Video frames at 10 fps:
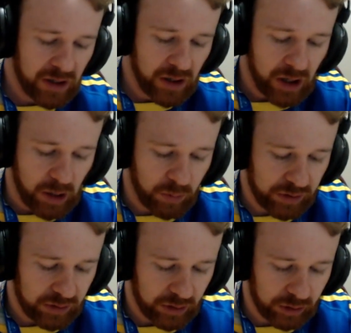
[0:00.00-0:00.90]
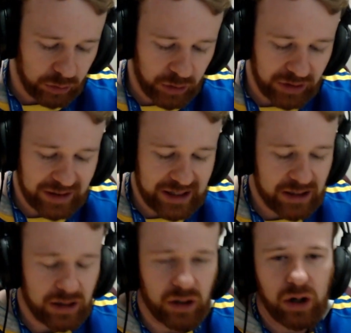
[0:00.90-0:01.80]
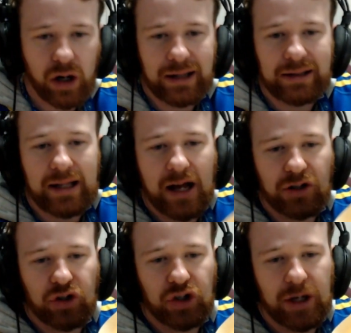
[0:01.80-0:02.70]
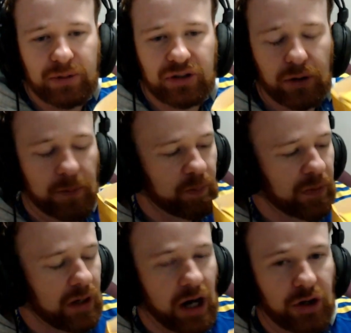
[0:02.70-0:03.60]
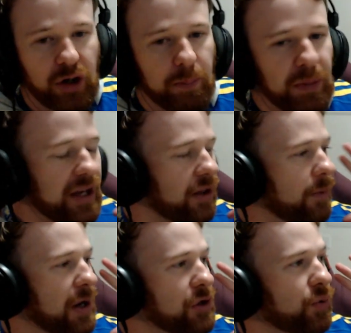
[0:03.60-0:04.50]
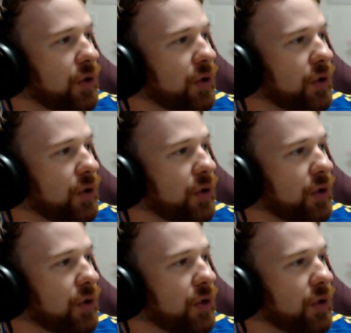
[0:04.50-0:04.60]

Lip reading: I want to look at the large chips. So I'm going to ping the menu right